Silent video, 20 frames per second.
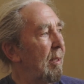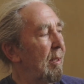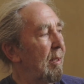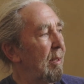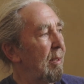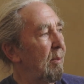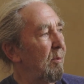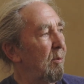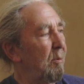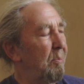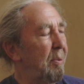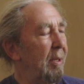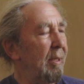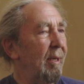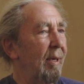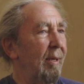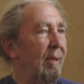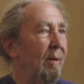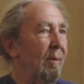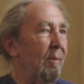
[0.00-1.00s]
they were
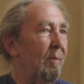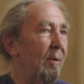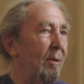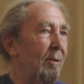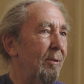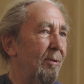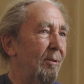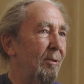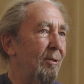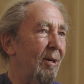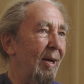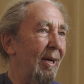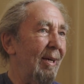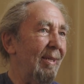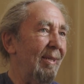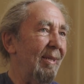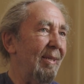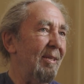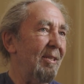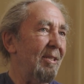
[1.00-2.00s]
picking up on
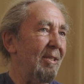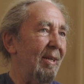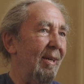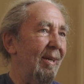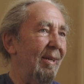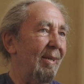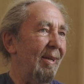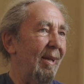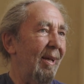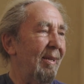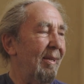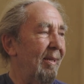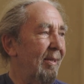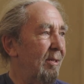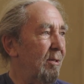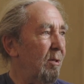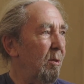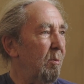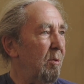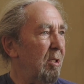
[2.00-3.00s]
trance, and
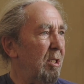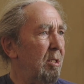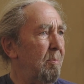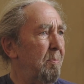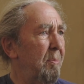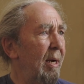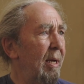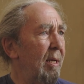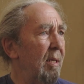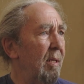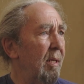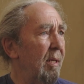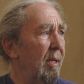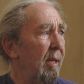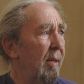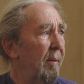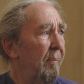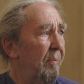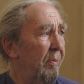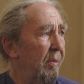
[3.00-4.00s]
so it was spread.
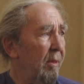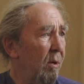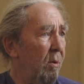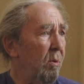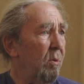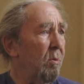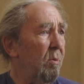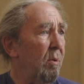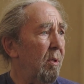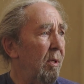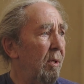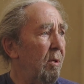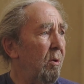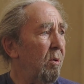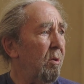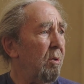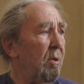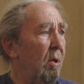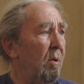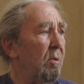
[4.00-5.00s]
The
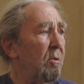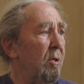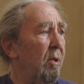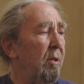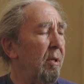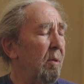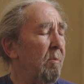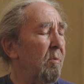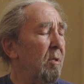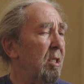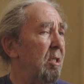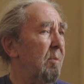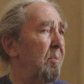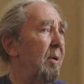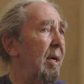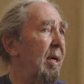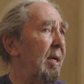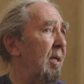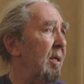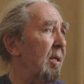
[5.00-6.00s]
youth culture thing was
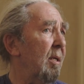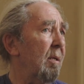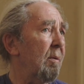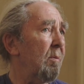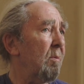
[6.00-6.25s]
spreading.